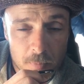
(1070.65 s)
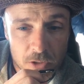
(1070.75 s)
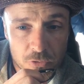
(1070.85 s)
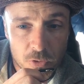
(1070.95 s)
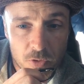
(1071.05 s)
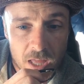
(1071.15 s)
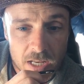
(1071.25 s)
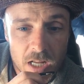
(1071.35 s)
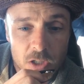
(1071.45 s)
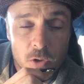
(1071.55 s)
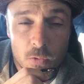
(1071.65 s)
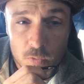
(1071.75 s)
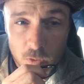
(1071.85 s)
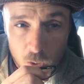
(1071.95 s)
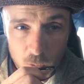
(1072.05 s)
make sure that you
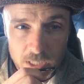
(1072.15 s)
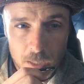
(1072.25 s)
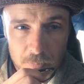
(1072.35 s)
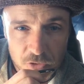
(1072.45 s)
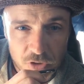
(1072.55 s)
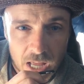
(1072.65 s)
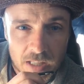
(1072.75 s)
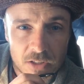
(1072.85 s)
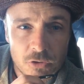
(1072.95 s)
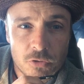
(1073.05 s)
slowly up the challenge,